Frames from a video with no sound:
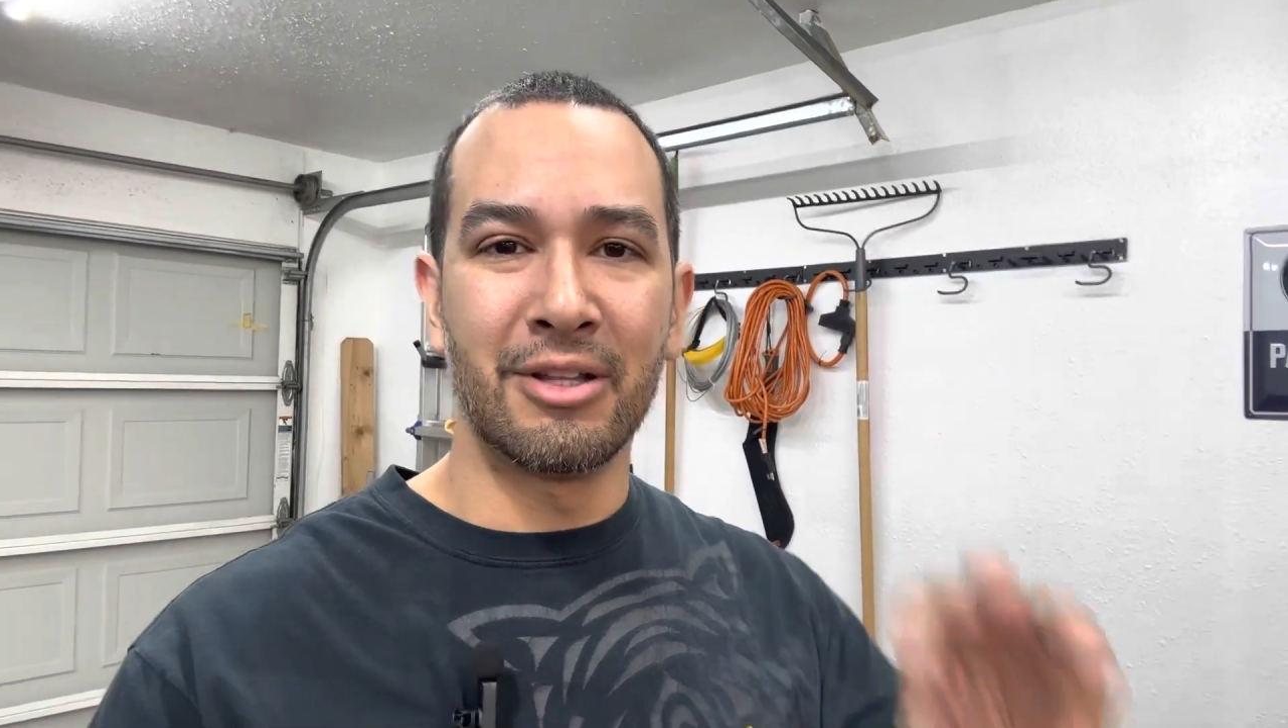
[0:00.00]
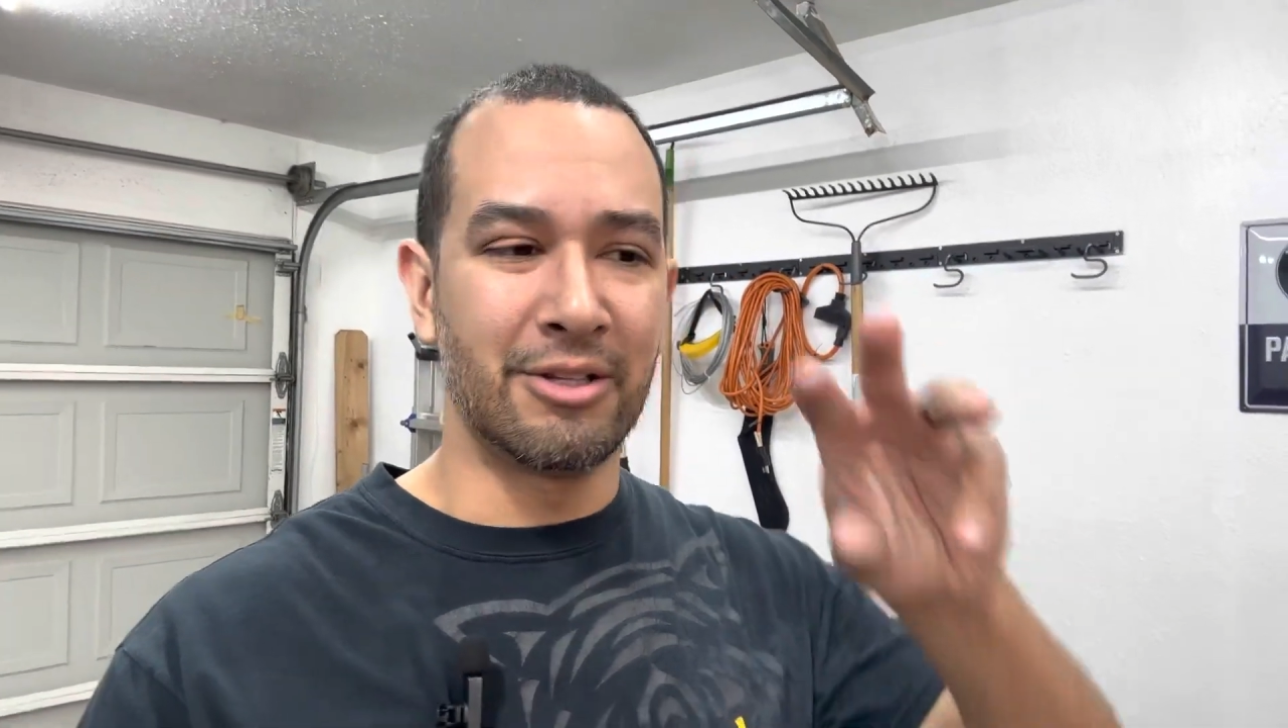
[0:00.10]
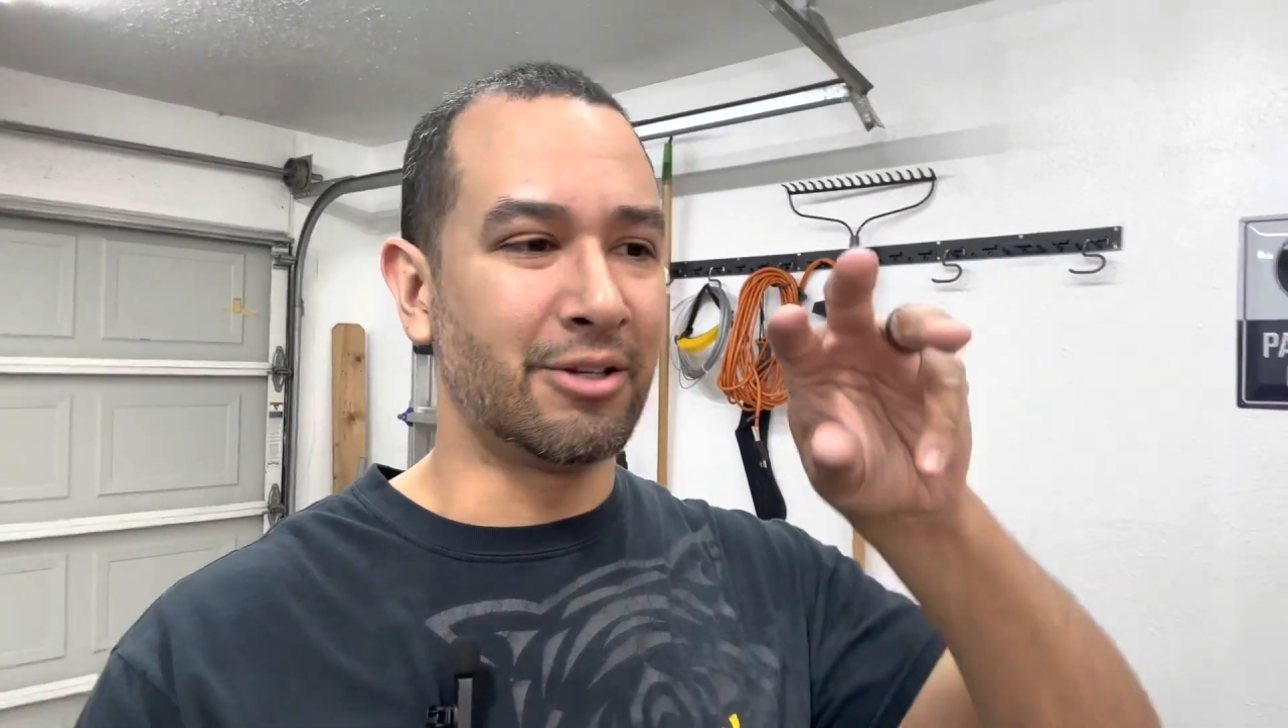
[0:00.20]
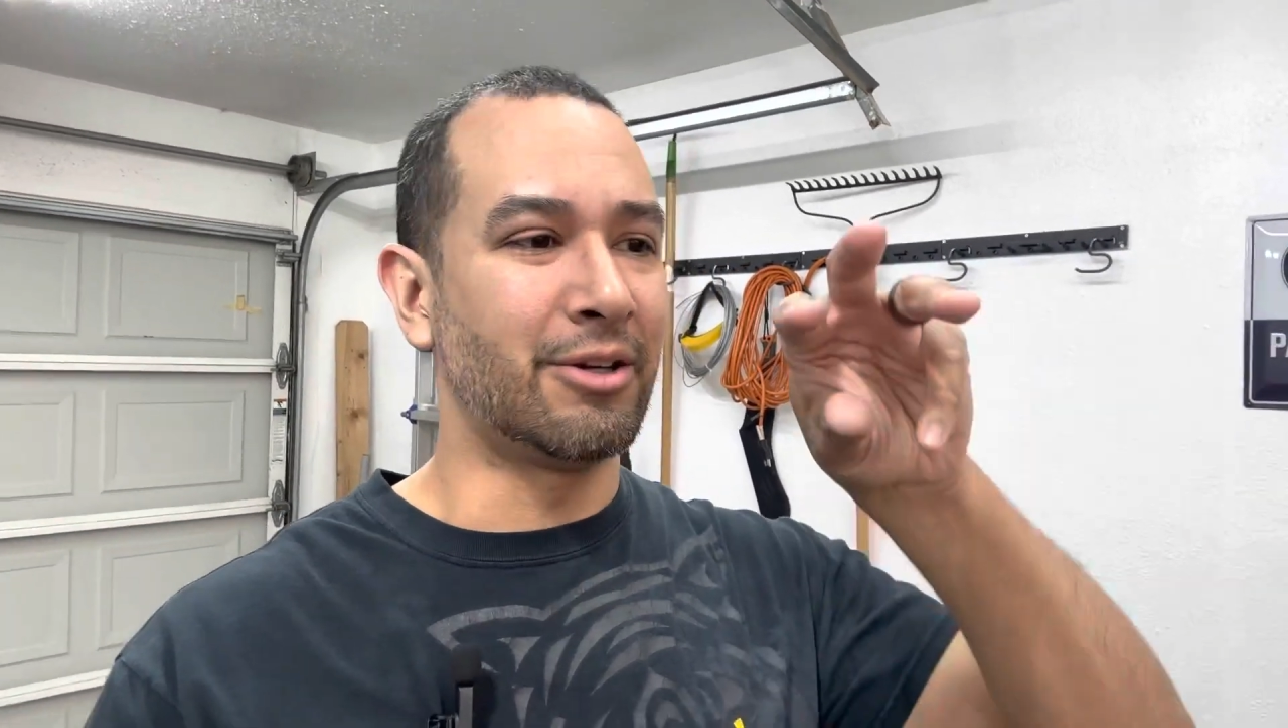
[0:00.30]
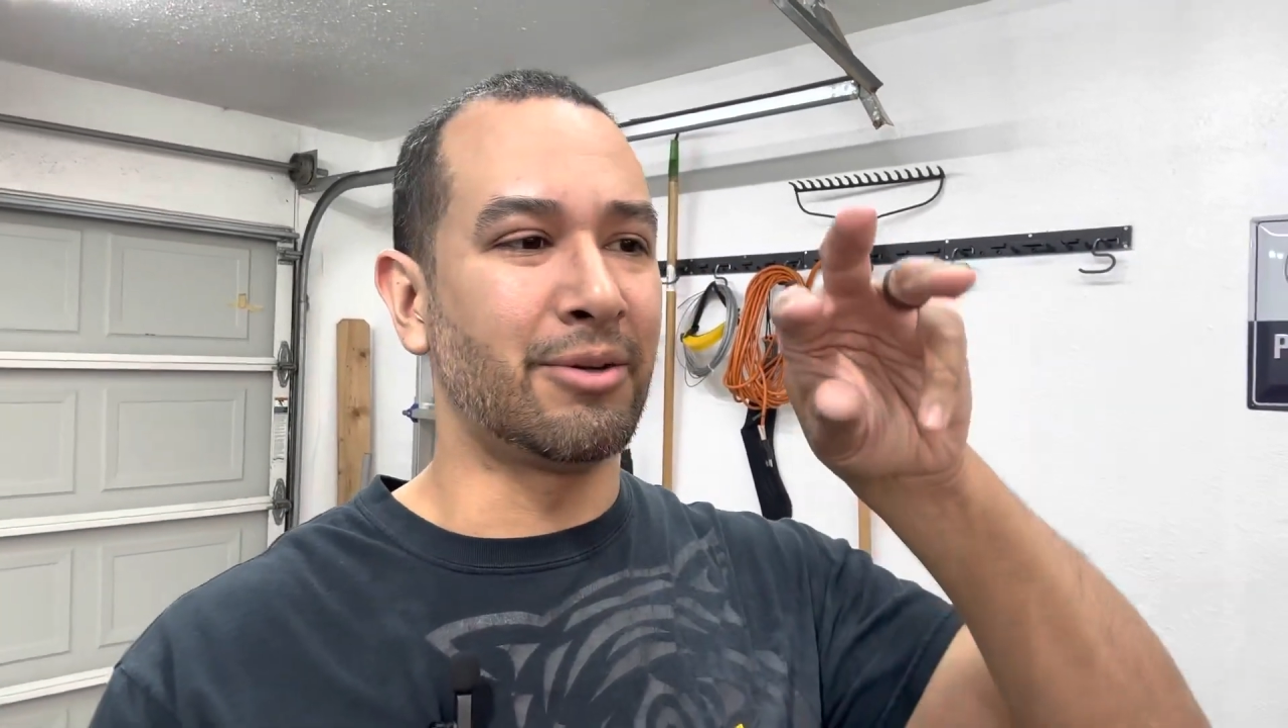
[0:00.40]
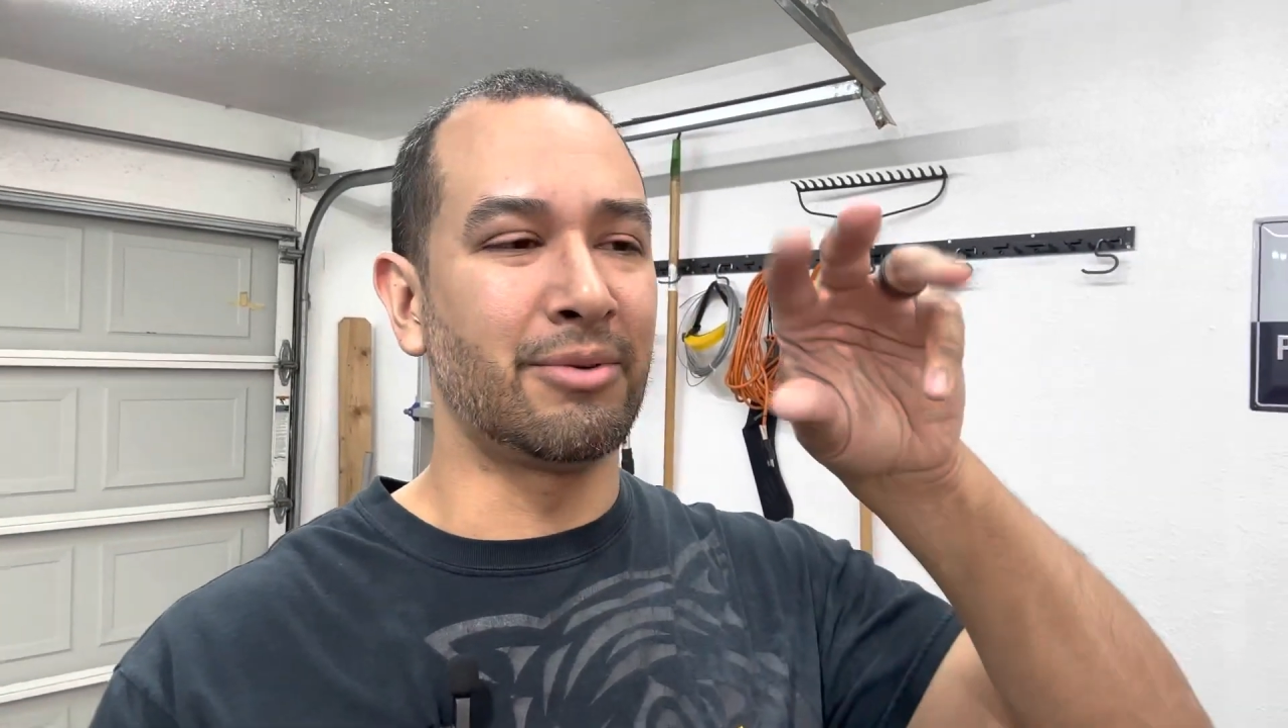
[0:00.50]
the